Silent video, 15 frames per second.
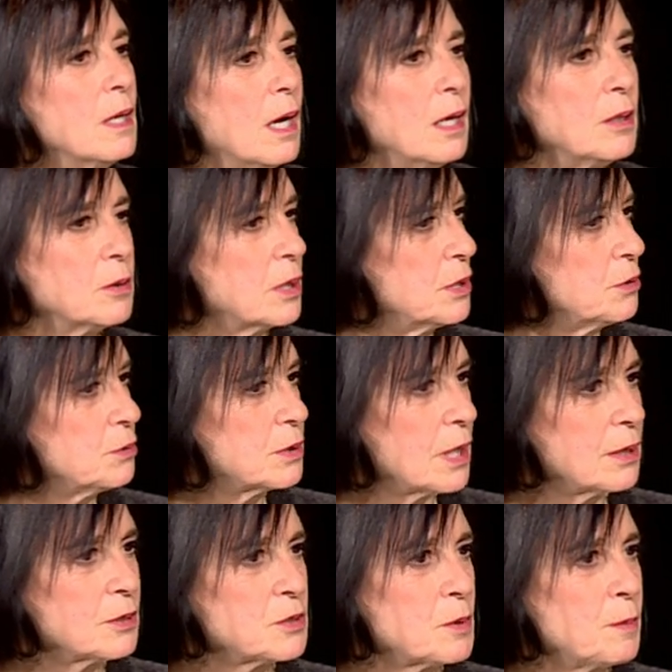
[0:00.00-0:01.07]
Uh, can you
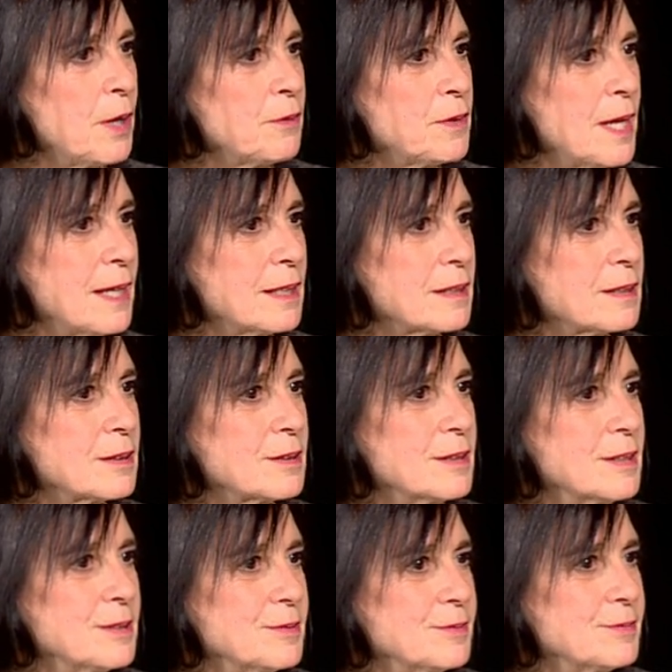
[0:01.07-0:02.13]
tell us about that?
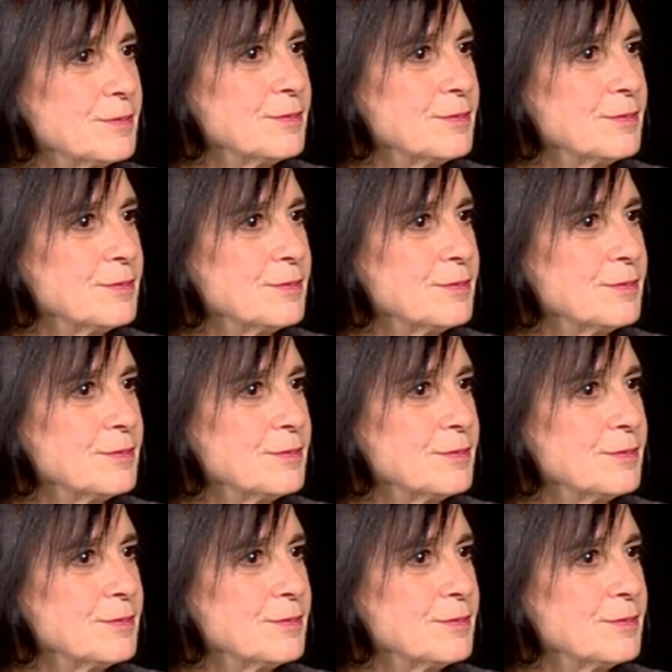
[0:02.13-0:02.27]
Sure.